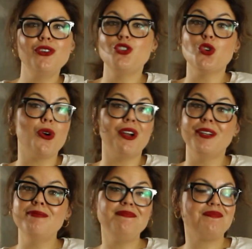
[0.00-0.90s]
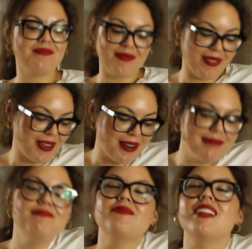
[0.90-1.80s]
Joy.
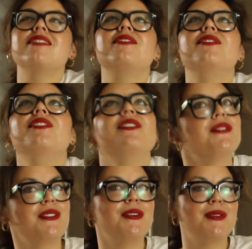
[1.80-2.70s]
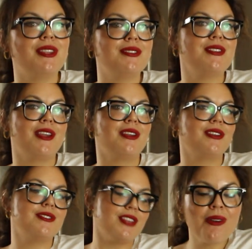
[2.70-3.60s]
That's literally what this cake
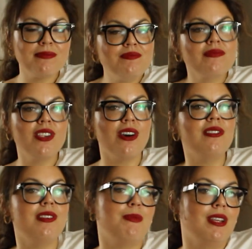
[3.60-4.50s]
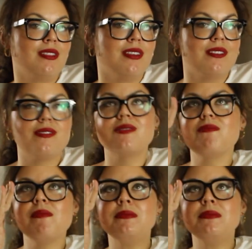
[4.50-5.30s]
is. Y'all need to make this.